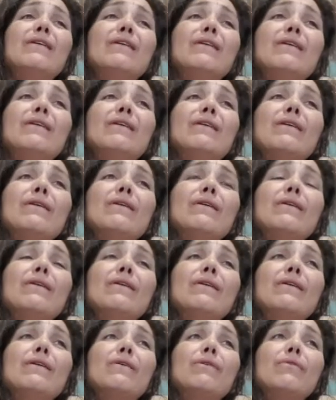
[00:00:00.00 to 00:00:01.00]

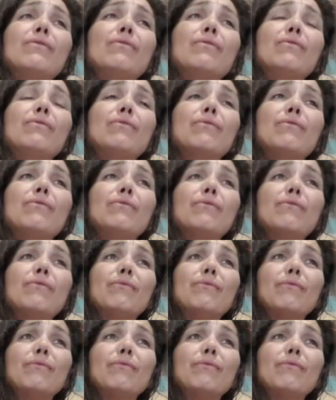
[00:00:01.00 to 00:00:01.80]
(no one is talking)